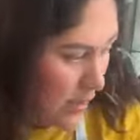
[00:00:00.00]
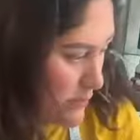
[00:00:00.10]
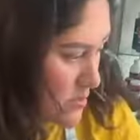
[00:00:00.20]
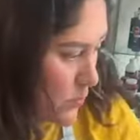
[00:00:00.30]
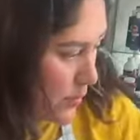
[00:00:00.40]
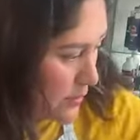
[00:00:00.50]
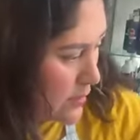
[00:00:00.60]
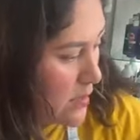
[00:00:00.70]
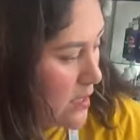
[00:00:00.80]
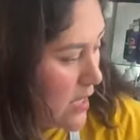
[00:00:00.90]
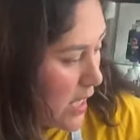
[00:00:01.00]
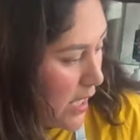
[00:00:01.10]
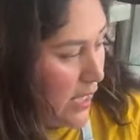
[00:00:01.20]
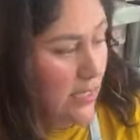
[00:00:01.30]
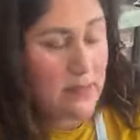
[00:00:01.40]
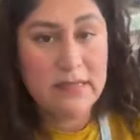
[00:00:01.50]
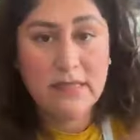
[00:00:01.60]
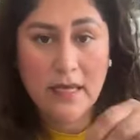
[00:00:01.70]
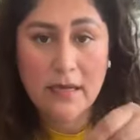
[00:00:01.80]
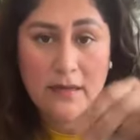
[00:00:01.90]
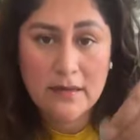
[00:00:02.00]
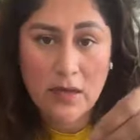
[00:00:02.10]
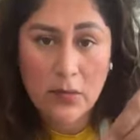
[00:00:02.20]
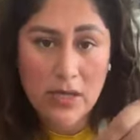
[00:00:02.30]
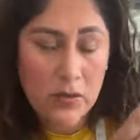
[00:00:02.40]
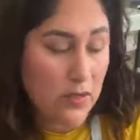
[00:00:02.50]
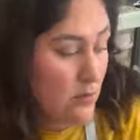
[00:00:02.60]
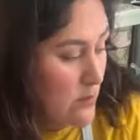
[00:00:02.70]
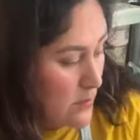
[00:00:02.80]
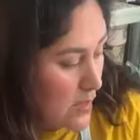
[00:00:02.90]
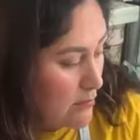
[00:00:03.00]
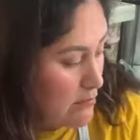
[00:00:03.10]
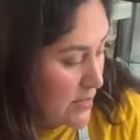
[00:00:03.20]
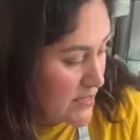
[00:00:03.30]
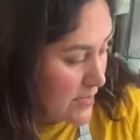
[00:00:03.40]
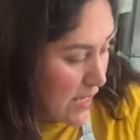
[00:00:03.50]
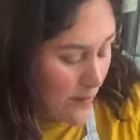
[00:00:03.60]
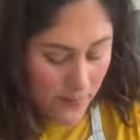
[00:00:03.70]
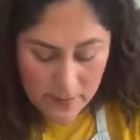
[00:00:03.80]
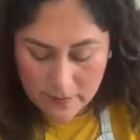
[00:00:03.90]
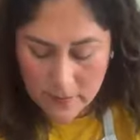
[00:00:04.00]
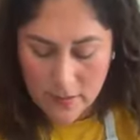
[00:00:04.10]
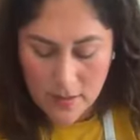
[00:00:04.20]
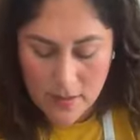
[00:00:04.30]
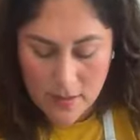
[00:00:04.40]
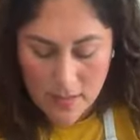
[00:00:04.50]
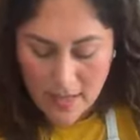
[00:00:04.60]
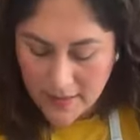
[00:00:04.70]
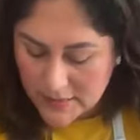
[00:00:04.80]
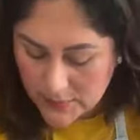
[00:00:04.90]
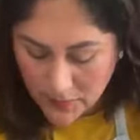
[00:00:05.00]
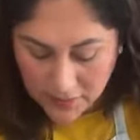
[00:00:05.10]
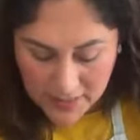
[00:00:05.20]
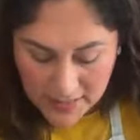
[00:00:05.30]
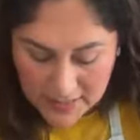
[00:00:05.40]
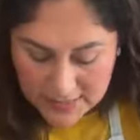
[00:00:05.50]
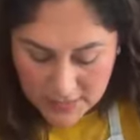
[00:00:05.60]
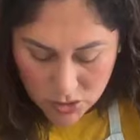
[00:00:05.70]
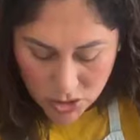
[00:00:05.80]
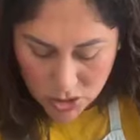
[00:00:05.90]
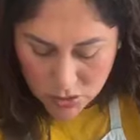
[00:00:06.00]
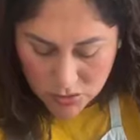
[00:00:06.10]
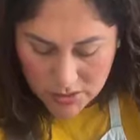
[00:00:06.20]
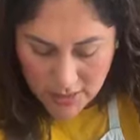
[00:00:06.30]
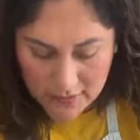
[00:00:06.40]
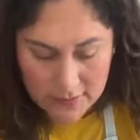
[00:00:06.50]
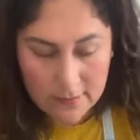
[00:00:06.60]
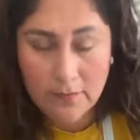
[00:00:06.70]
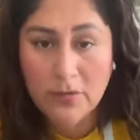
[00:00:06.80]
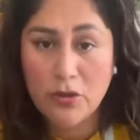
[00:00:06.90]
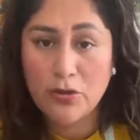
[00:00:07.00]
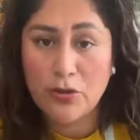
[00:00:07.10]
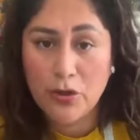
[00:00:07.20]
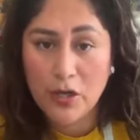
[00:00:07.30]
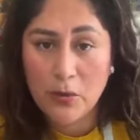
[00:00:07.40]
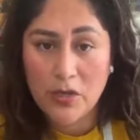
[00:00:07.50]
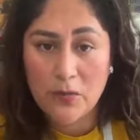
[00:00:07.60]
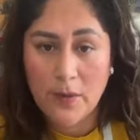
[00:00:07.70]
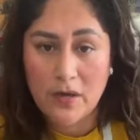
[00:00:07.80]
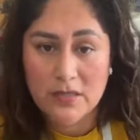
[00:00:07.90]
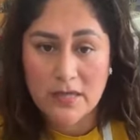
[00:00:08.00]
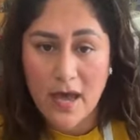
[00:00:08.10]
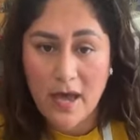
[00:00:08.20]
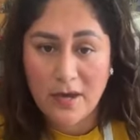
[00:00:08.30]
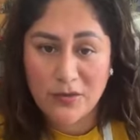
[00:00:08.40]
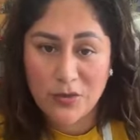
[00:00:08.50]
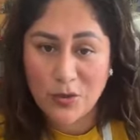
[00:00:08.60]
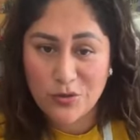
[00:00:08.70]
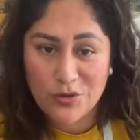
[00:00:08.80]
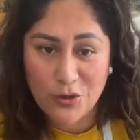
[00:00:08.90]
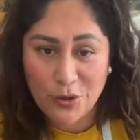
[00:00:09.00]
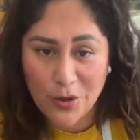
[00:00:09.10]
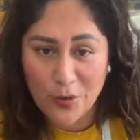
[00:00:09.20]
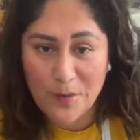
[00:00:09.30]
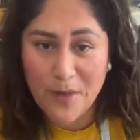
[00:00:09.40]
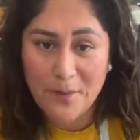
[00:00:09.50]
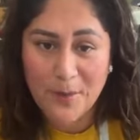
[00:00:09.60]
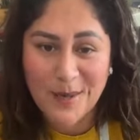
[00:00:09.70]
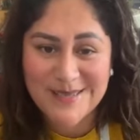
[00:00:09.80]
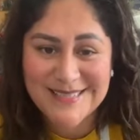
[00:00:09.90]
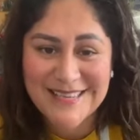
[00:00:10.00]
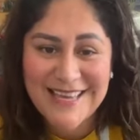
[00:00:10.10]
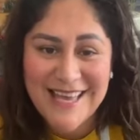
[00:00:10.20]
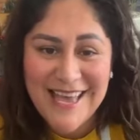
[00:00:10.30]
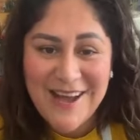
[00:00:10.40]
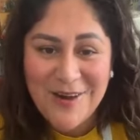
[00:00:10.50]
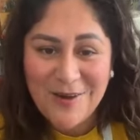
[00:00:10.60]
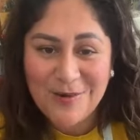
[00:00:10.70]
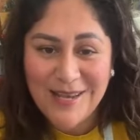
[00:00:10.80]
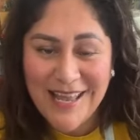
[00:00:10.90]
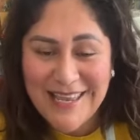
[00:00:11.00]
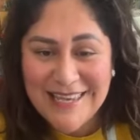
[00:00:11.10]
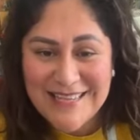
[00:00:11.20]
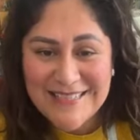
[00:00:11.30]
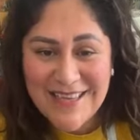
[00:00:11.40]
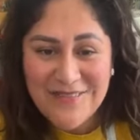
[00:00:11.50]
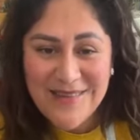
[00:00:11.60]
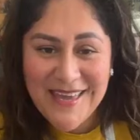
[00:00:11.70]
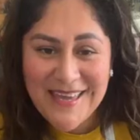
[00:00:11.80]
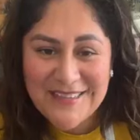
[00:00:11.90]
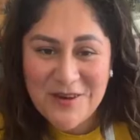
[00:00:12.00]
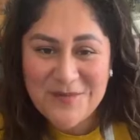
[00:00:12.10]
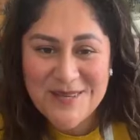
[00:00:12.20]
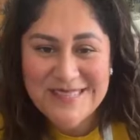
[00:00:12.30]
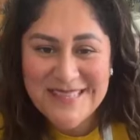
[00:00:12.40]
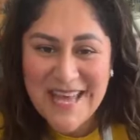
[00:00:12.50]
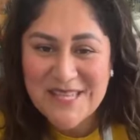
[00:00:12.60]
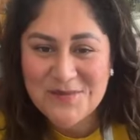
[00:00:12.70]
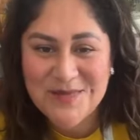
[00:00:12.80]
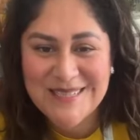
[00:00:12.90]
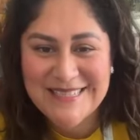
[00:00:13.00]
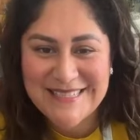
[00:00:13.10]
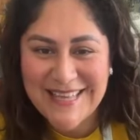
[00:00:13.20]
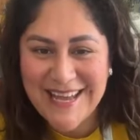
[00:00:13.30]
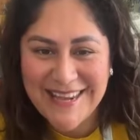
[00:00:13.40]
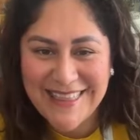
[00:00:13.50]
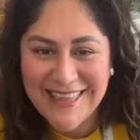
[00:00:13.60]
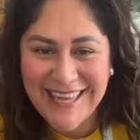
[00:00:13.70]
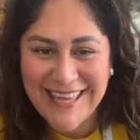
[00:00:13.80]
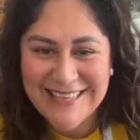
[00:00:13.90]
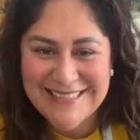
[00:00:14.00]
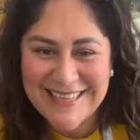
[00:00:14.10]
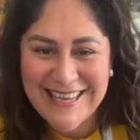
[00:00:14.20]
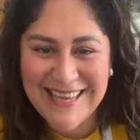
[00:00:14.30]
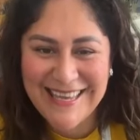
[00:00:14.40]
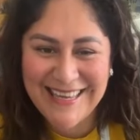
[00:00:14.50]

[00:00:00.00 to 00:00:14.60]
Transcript: It comes with a stick, that way you can mix it up. It's very easy to use it. Don't throw away your box. I don't throw away my box. Hola Elizabeth, ¿cómo estás? Buenas tardes.